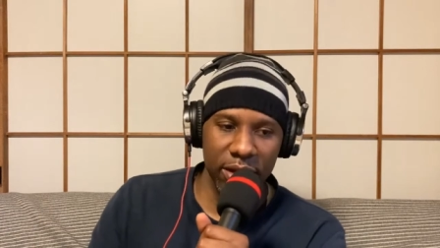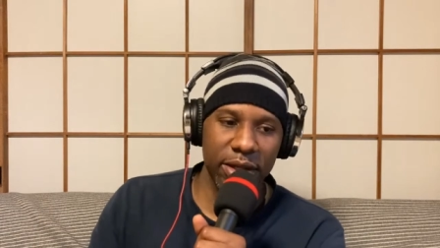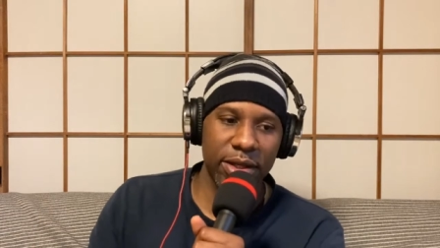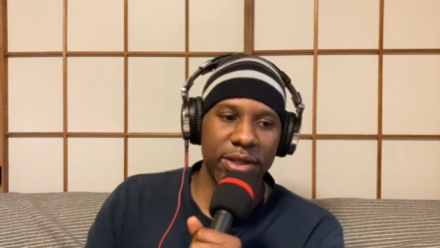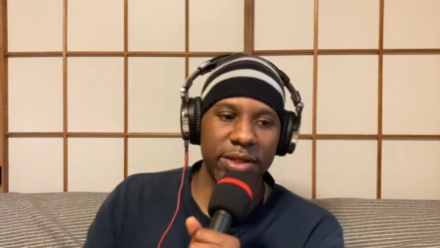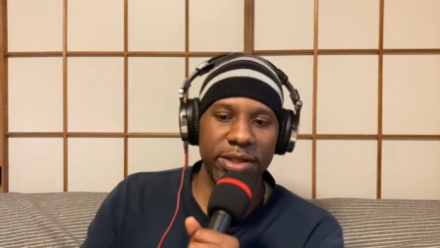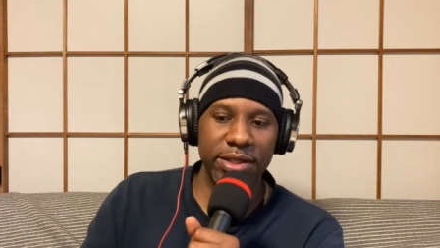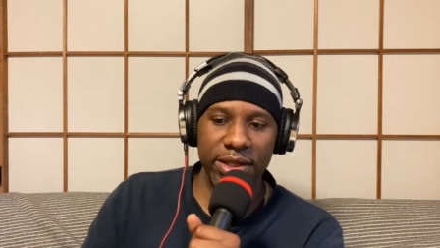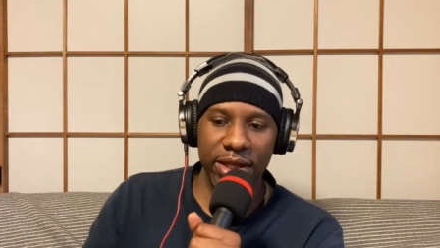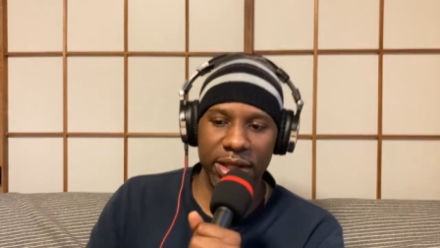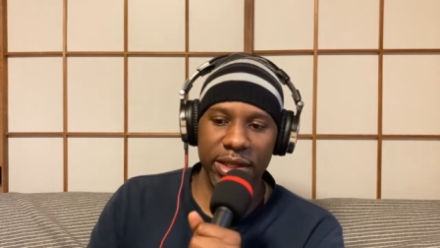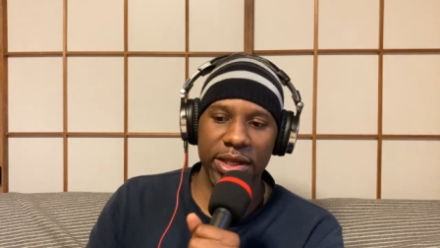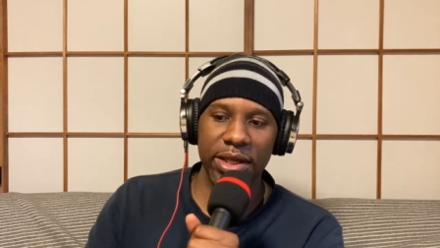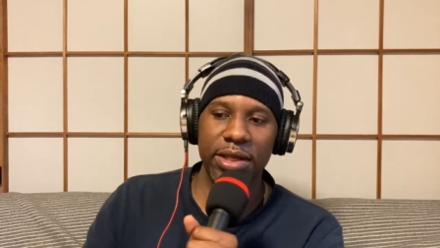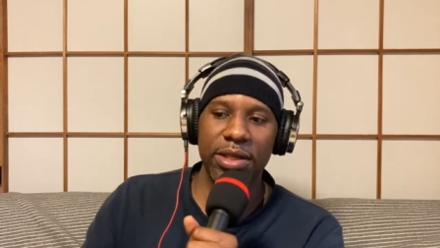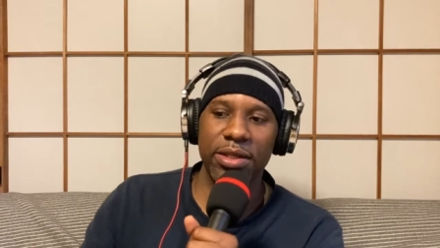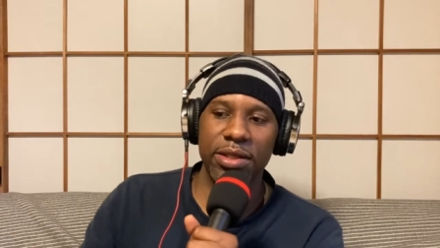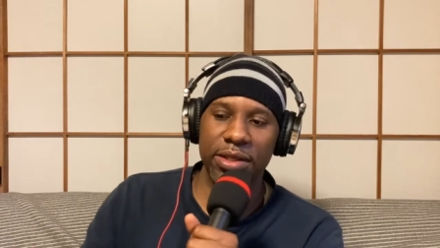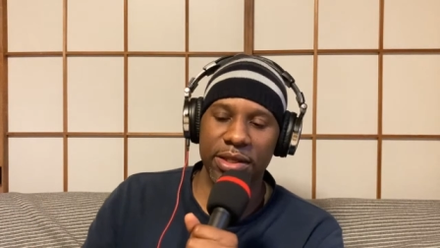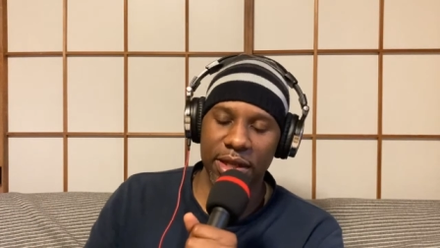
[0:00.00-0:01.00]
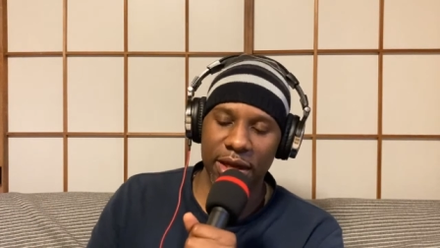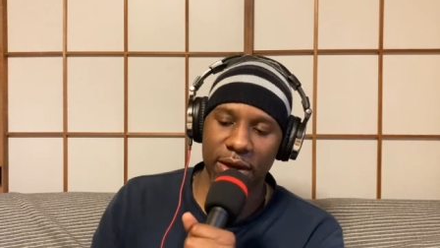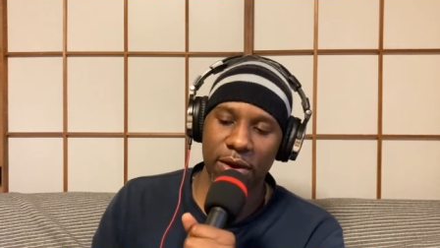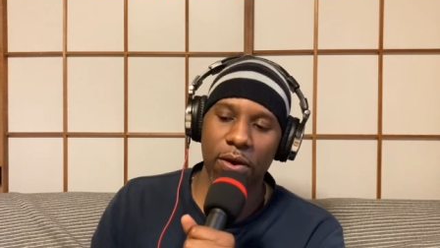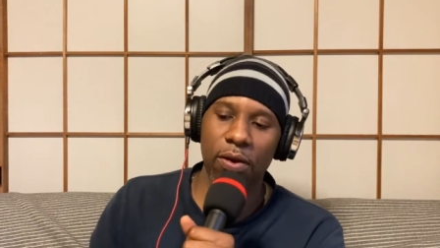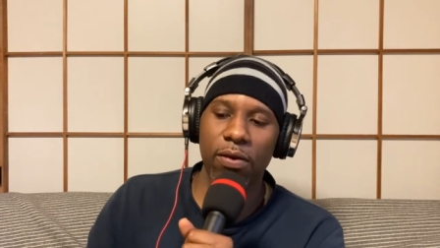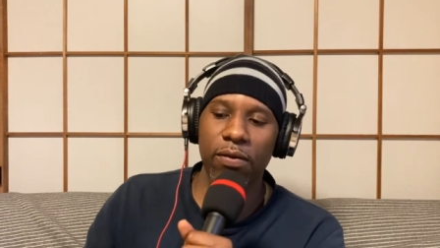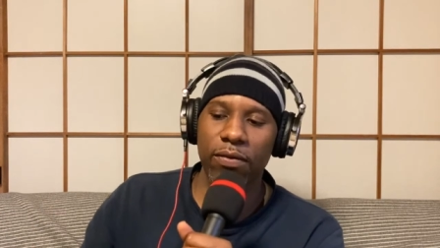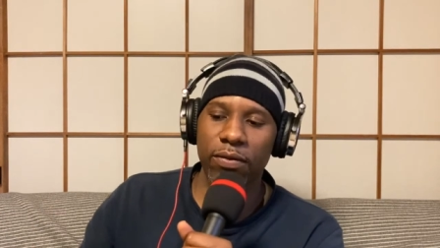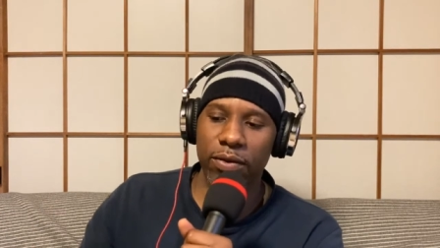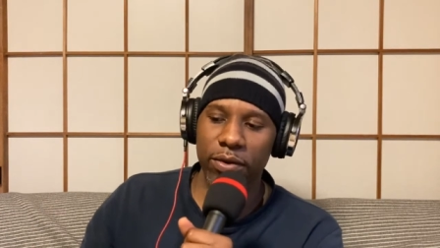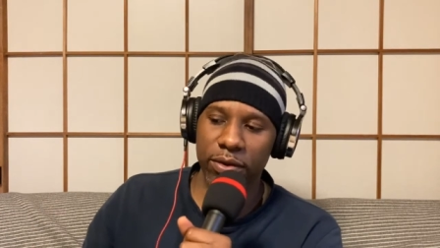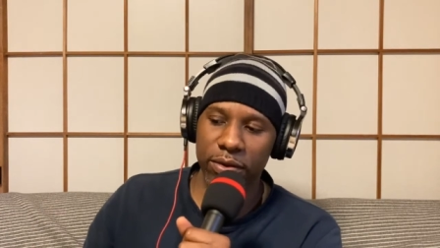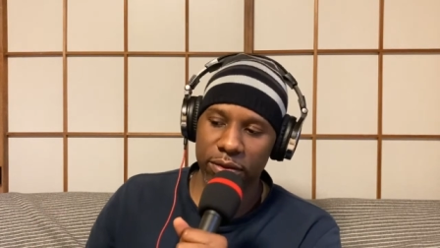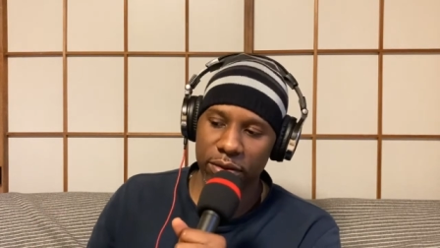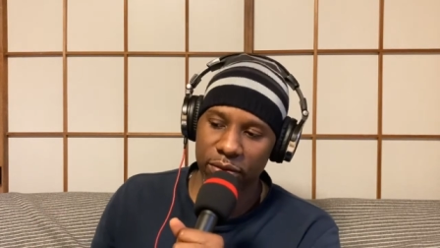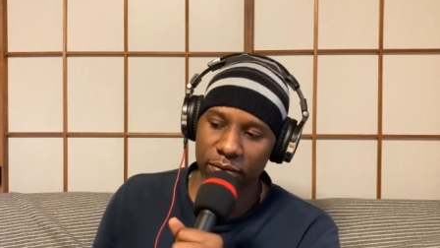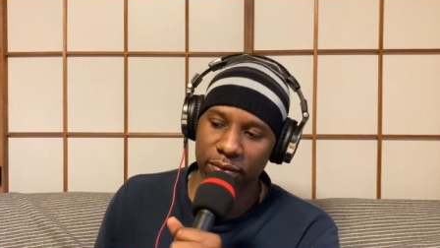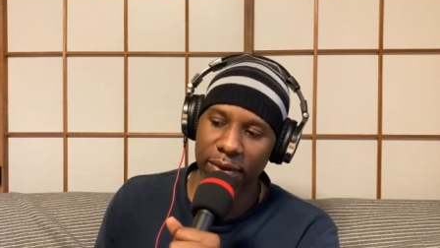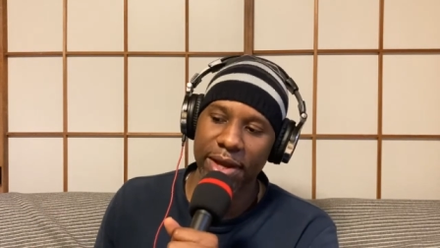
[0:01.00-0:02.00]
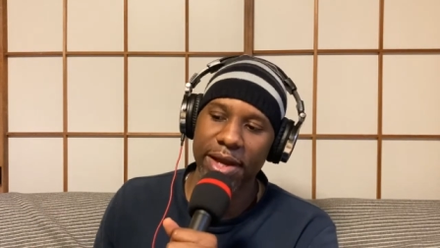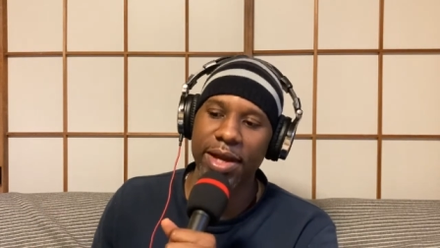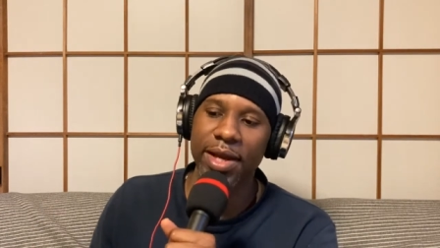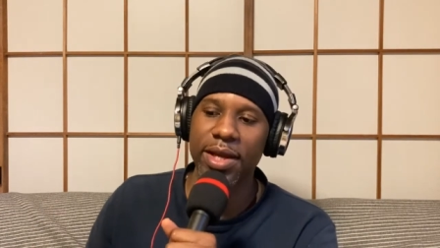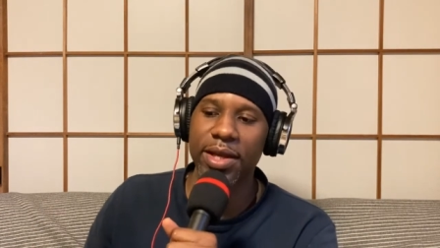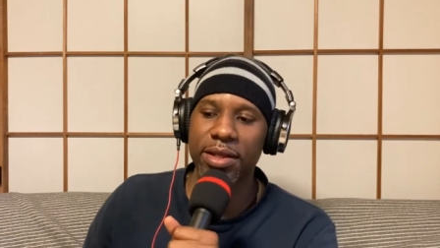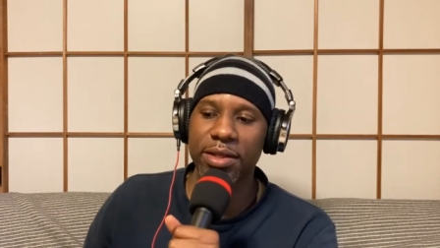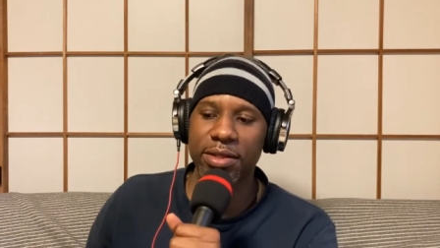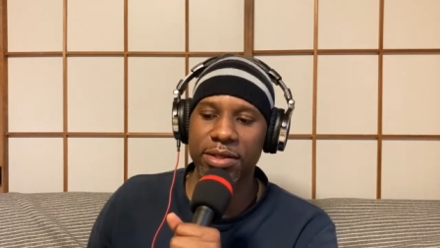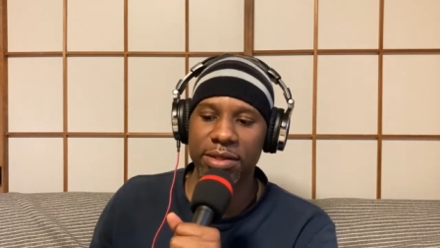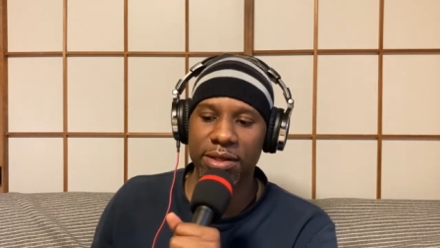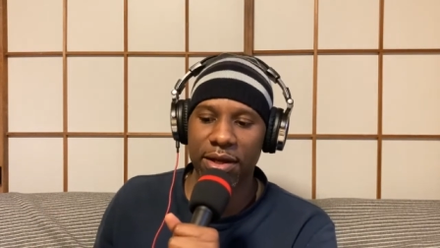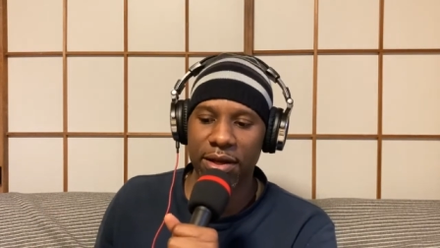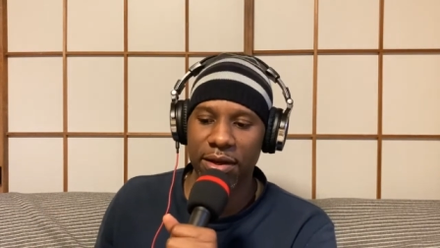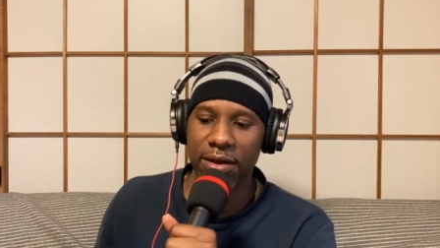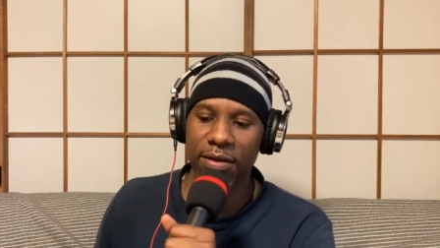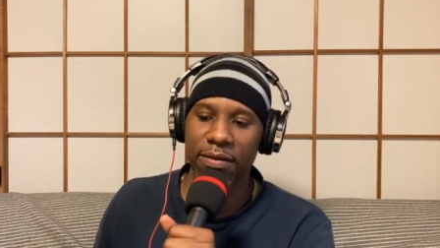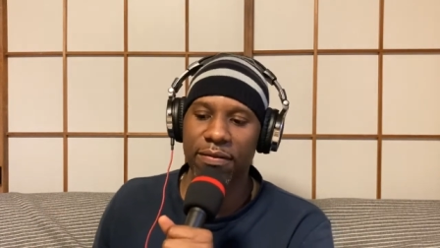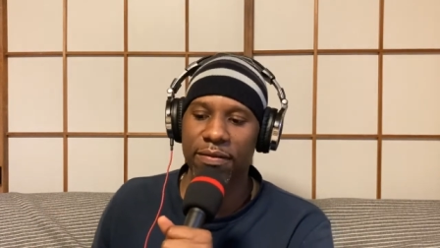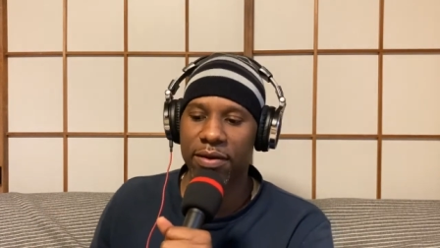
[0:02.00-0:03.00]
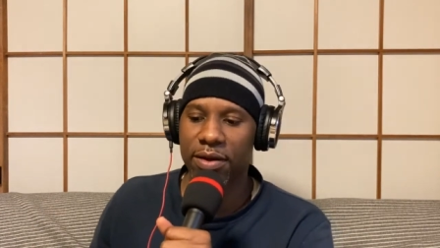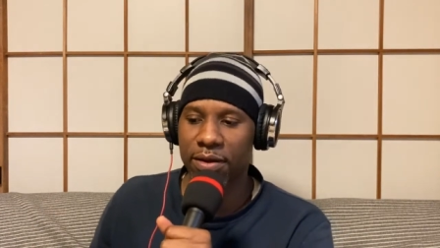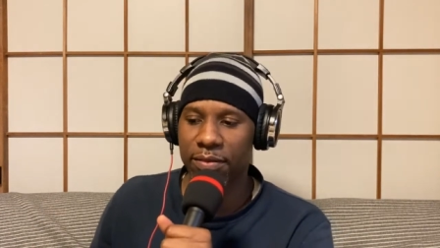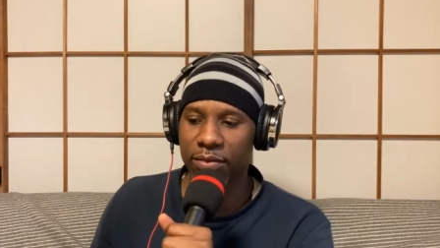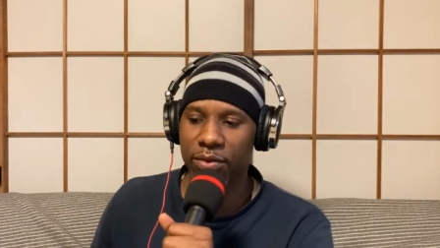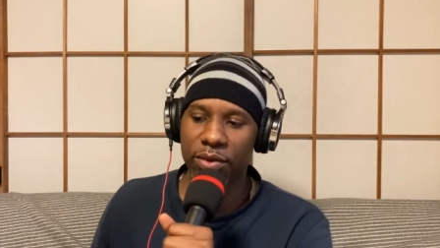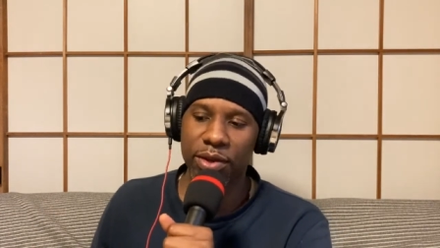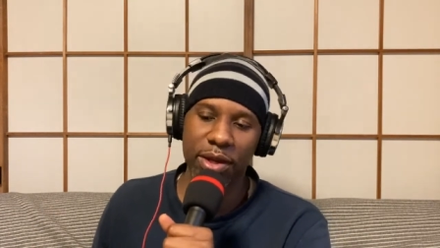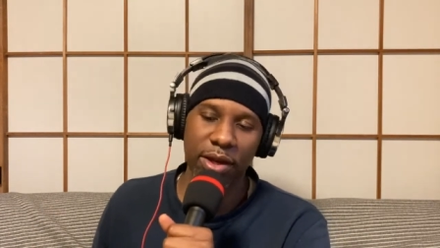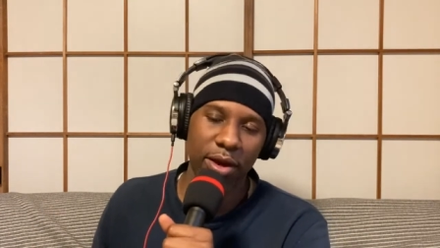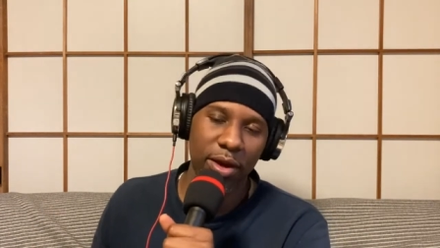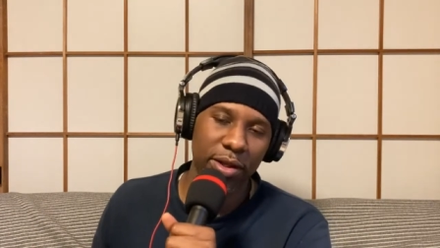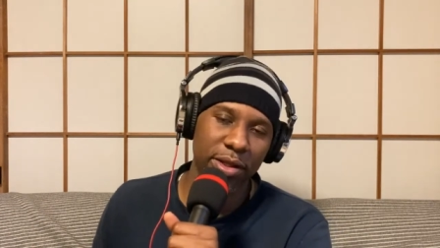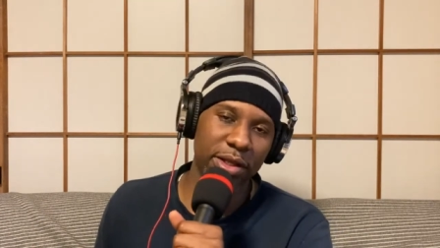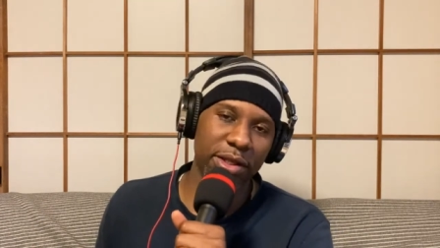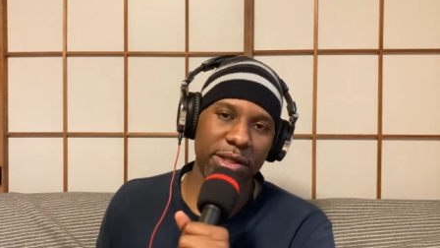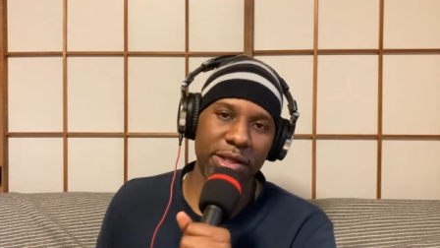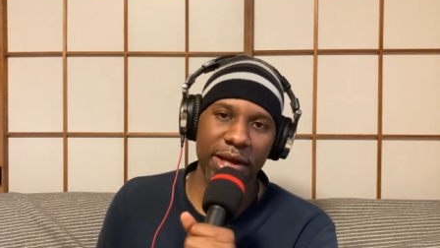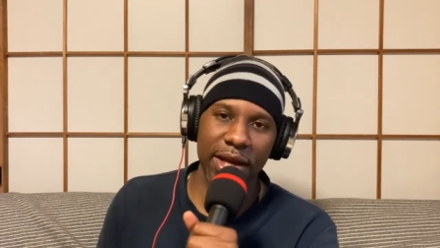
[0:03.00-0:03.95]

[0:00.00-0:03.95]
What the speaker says: studying to take over the reins of a Kabuki artist,